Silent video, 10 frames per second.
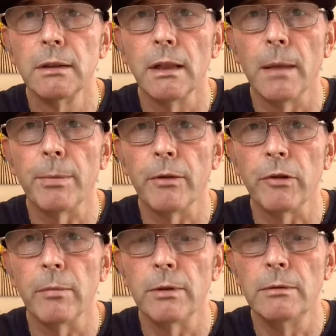A
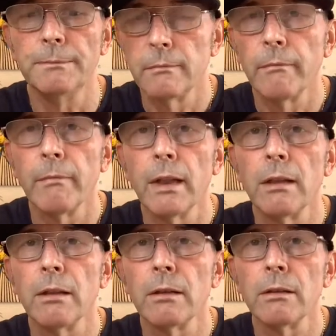possible.
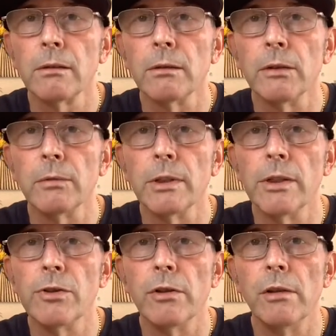Got this one
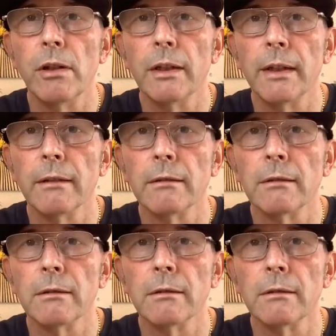in July.
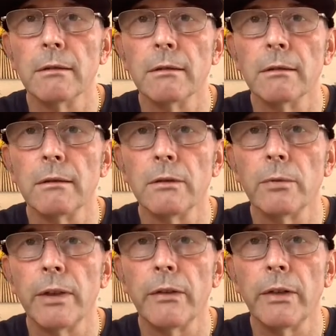
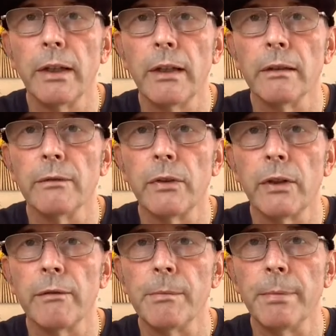20 for
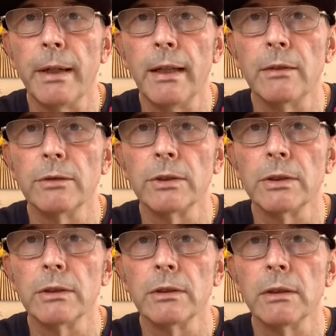£7,
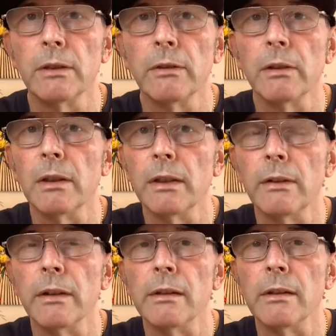and it's at
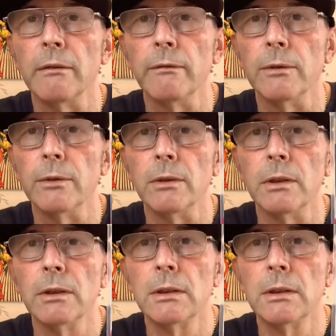least a 9.4